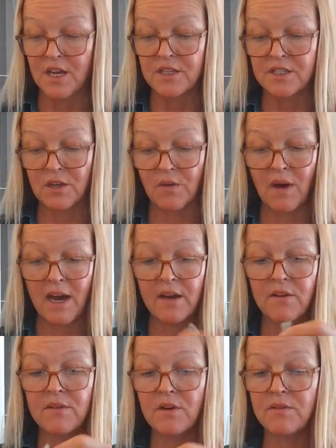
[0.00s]
So I
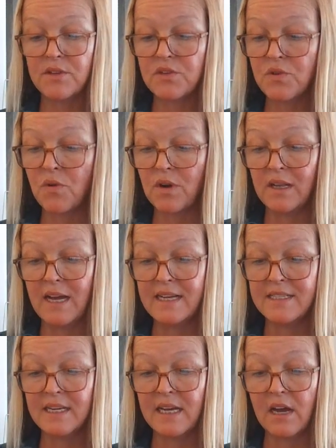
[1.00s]
don't know if this cord
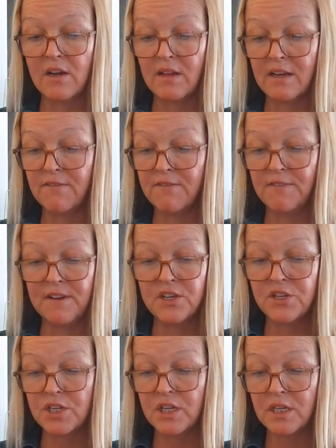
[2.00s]
elastic, how you
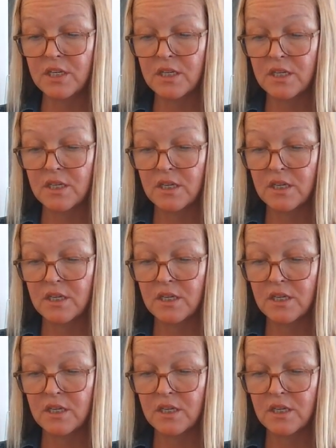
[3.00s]
finish it.